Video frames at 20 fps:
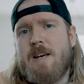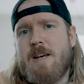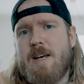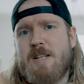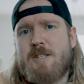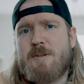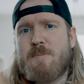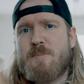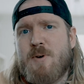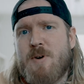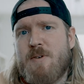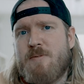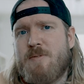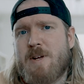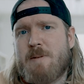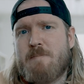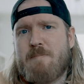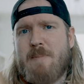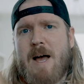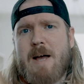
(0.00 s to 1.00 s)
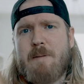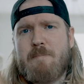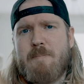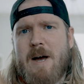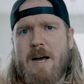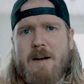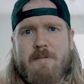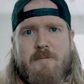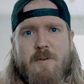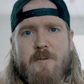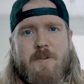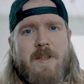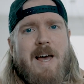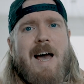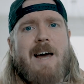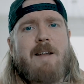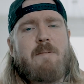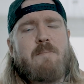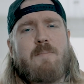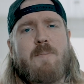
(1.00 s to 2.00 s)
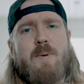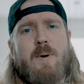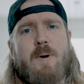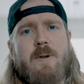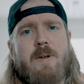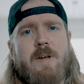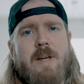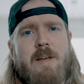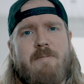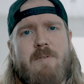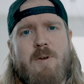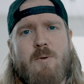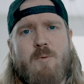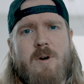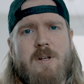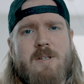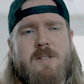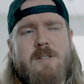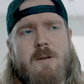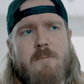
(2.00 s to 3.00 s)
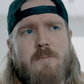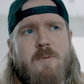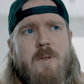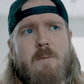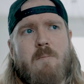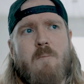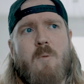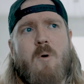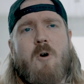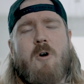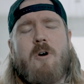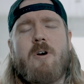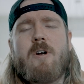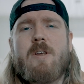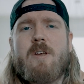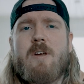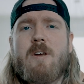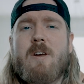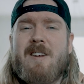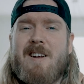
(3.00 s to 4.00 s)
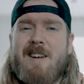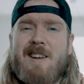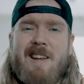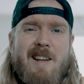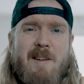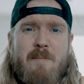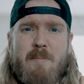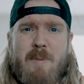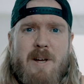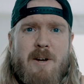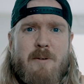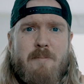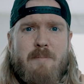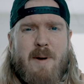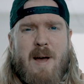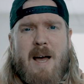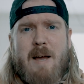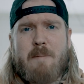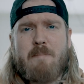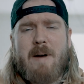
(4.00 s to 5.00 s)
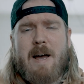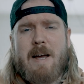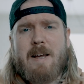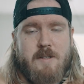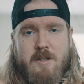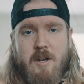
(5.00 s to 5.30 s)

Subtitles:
It's a perfect backpack for that, but if you want something more, you're gonna need a bigger backpack.